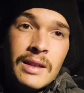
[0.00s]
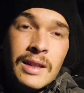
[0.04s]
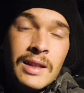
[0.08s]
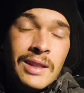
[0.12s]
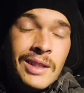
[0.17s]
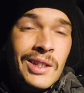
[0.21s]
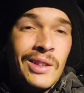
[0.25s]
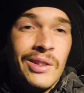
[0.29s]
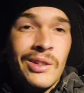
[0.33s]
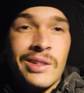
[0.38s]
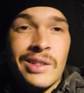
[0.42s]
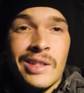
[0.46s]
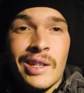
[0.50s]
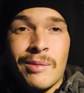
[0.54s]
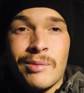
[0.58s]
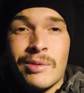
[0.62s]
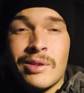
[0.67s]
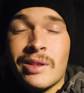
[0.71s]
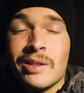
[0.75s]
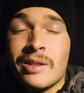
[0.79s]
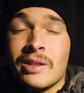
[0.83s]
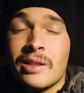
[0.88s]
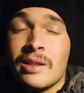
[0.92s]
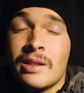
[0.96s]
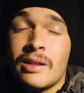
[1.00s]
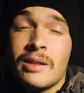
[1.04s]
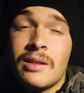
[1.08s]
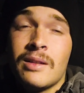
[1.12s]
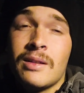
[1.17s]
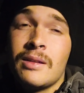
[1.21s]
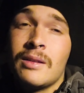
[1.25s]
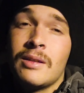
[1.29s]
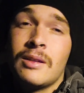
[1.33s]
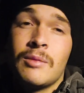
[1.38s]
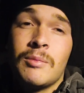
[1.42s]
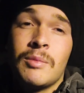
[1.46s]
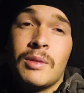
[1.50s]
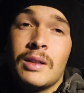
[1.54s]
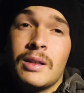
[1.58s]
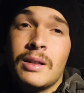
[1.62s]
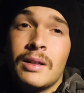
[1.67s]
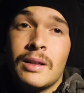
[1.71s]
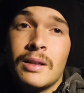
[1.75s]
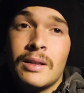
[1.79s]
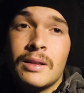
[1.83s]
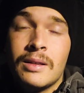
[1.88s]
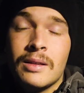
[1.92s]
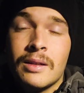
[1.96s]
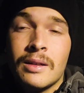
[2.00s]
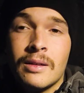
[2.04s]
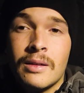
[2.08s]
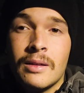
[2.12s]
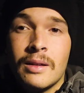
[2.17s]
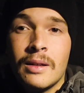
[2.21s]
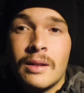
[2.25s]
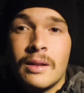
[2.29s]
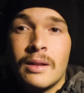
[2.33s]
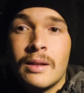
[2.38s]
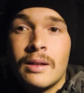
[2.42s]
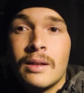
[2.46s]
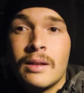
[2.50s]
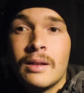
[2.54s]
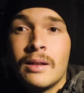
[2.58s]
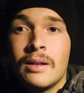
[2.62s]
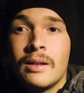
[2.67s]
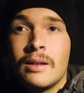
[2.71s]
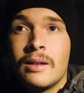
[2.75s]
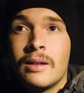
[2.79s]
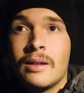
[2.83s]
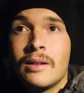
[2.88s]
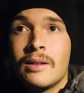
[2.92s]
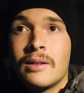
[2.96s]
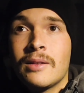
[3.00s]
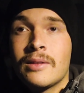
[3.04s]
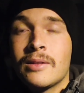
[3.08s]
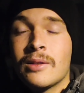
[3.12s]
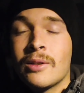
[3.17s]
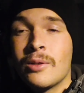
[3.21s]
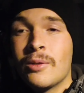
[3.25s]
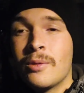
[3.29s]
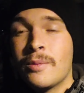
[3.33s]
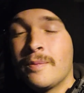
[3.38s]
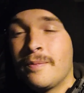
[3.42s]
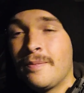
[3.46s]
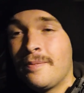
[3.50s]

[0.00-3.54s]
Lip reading: And other times, you're just like, oh my god. So